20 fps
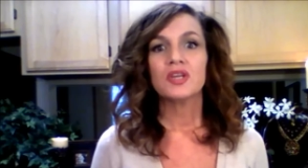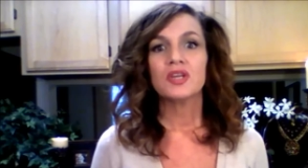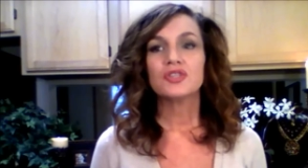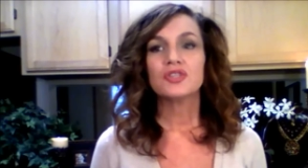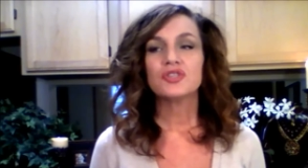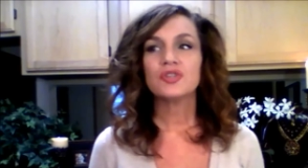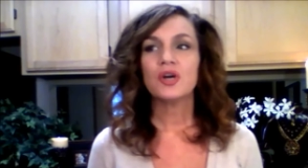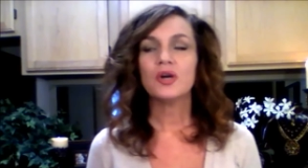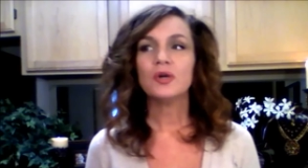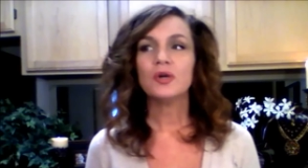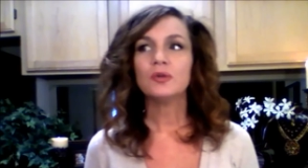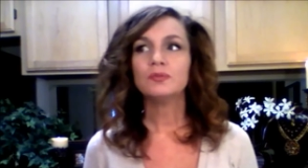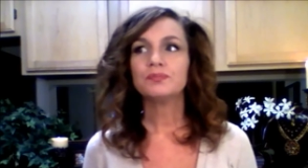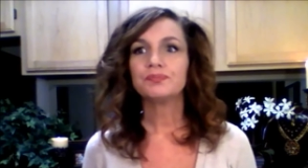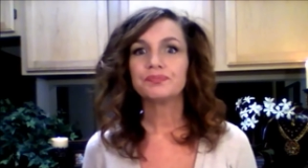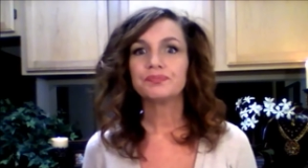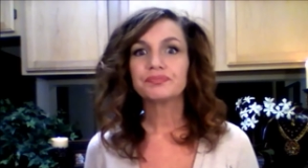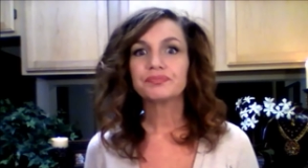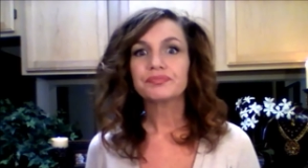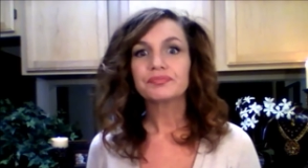So
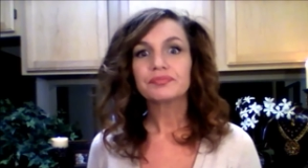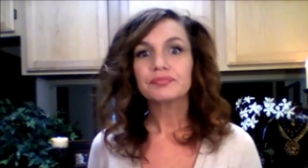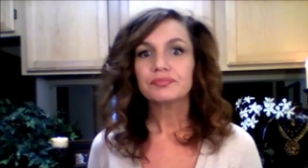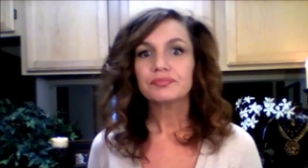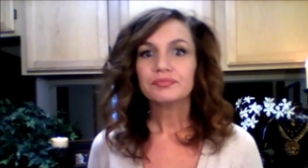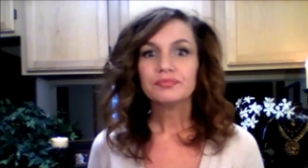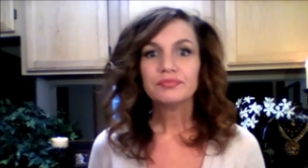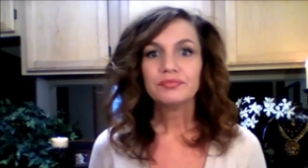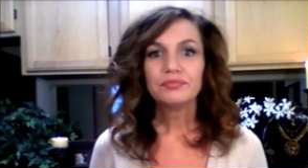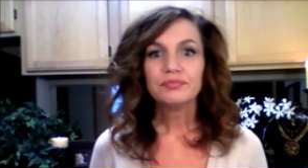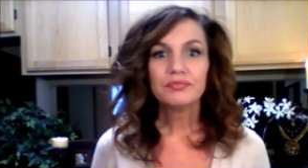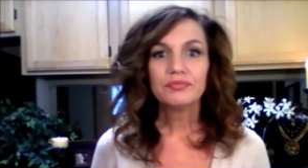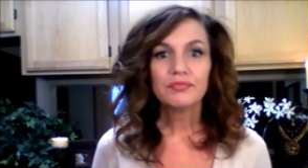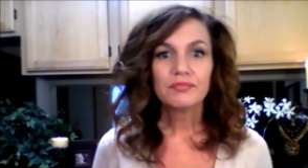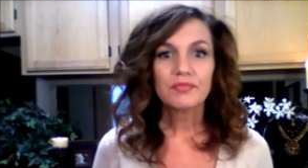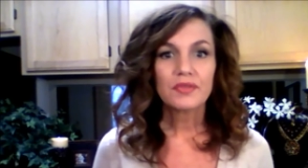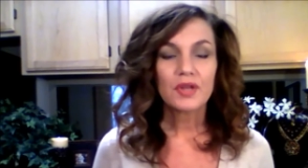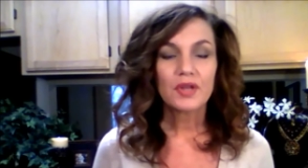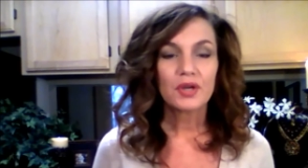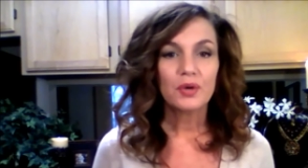
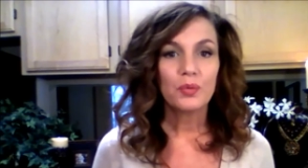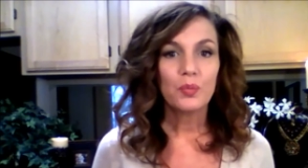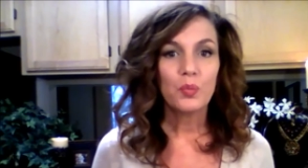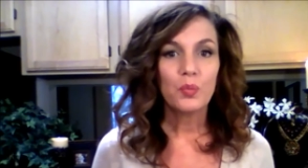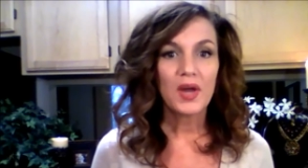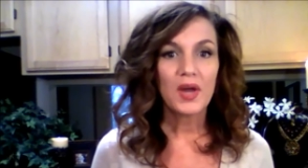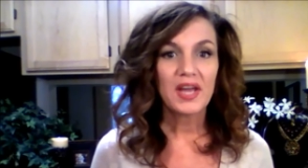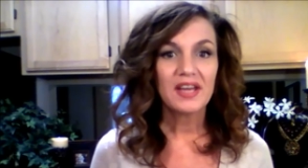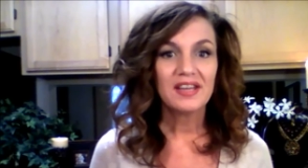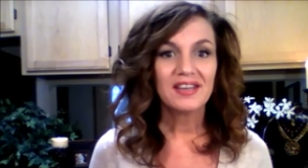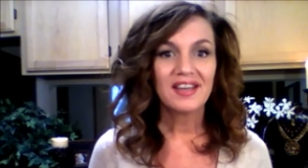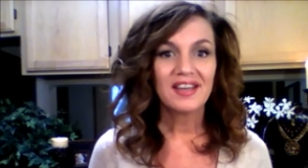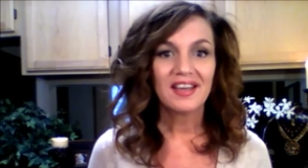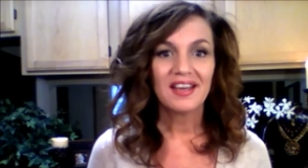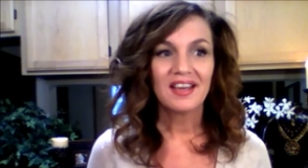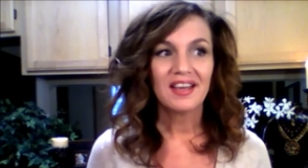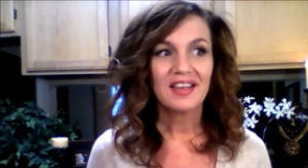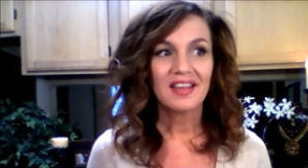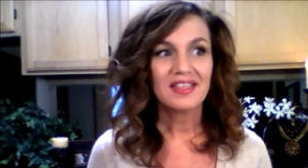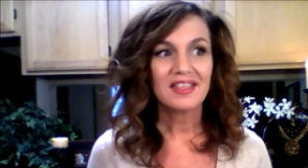when
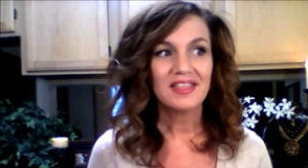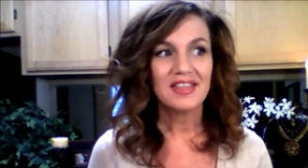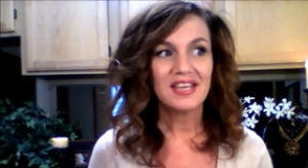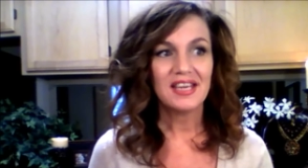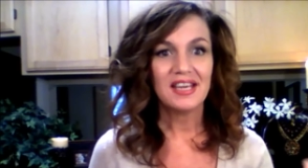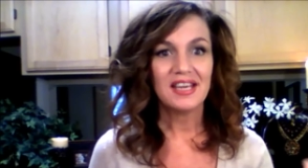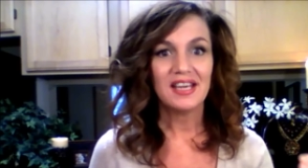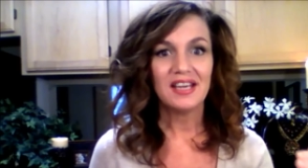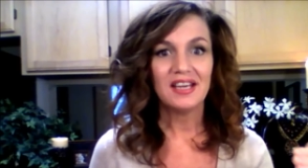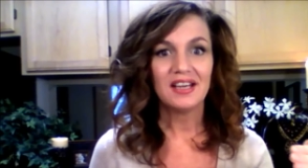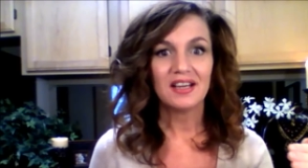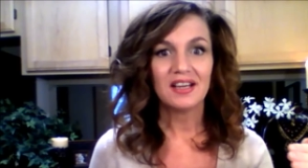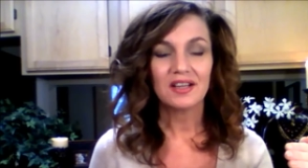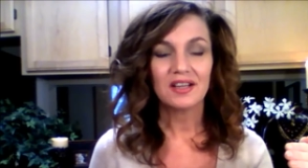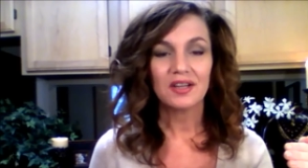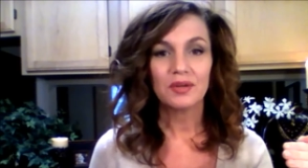the